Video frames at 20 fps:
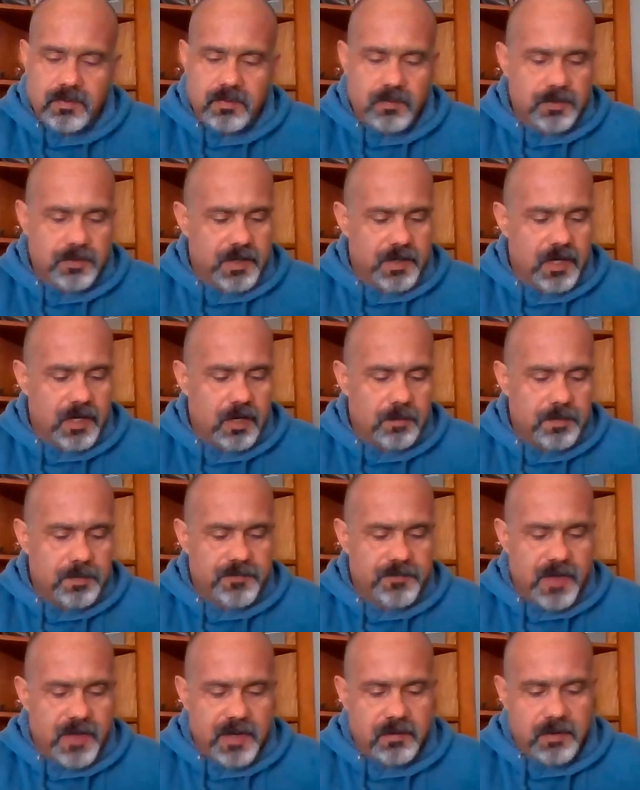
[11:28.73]
with the help
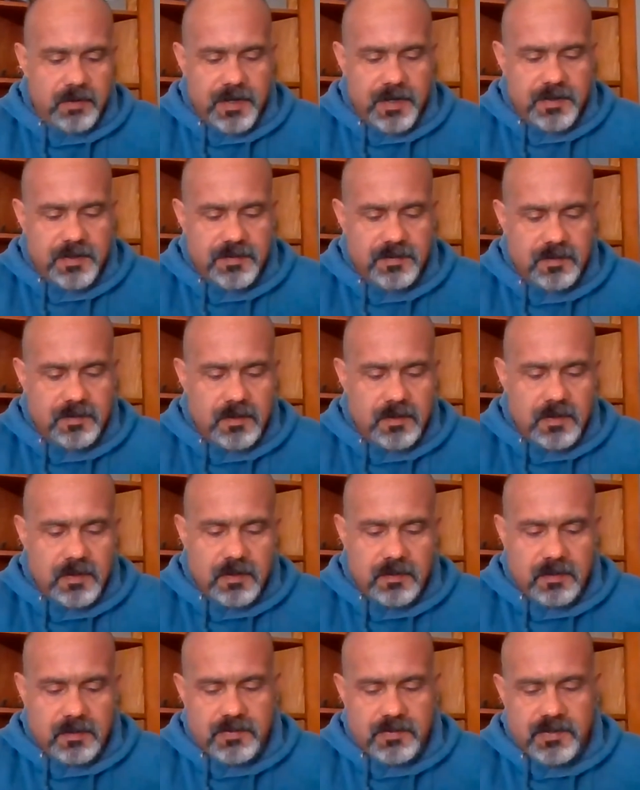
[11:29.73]
of thy grace
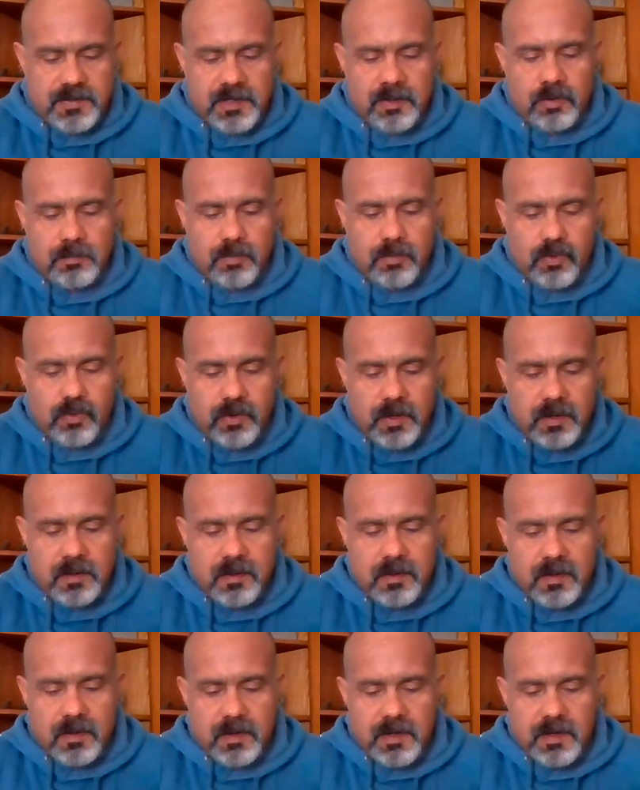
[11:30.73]
to sin no more